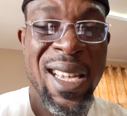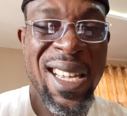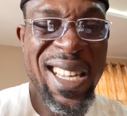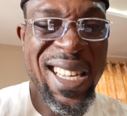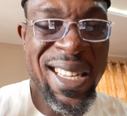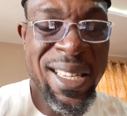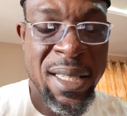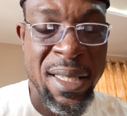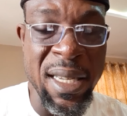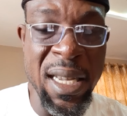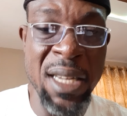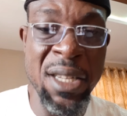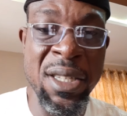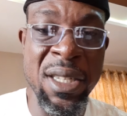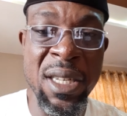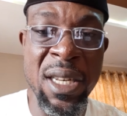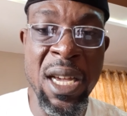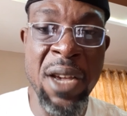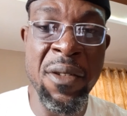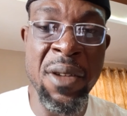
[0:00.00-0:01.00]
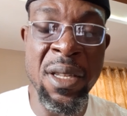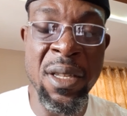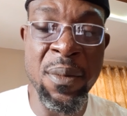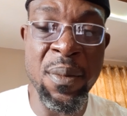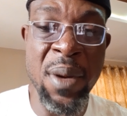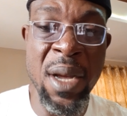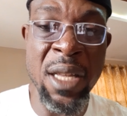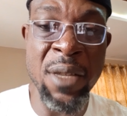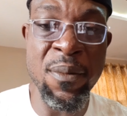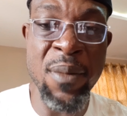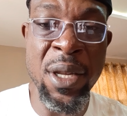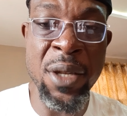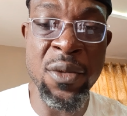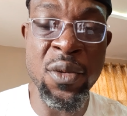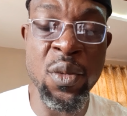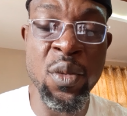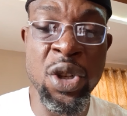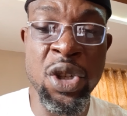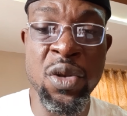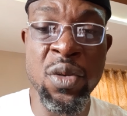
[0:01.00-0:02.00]
is the engineering department,
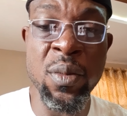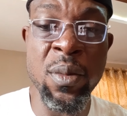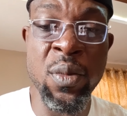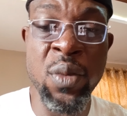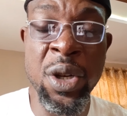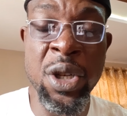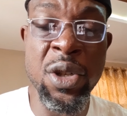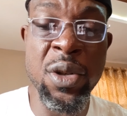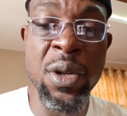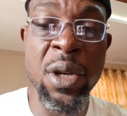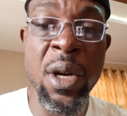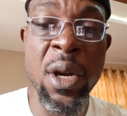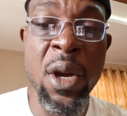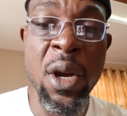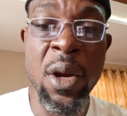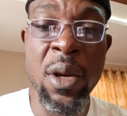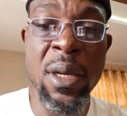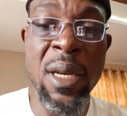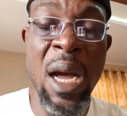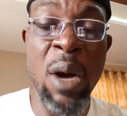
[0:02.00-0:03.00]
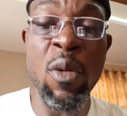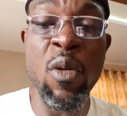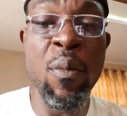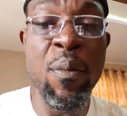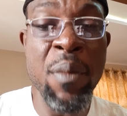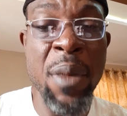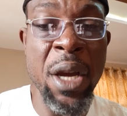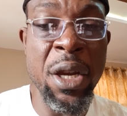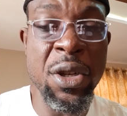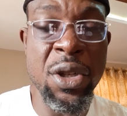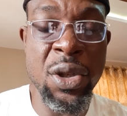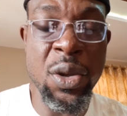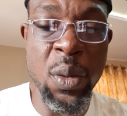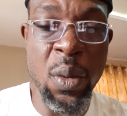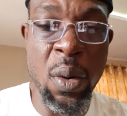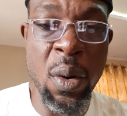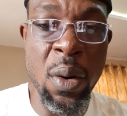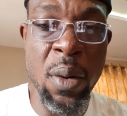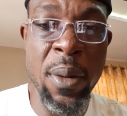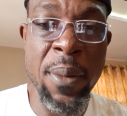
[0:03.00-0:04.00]
which which that will make
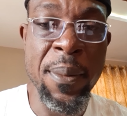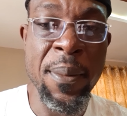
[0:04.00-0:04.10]
sure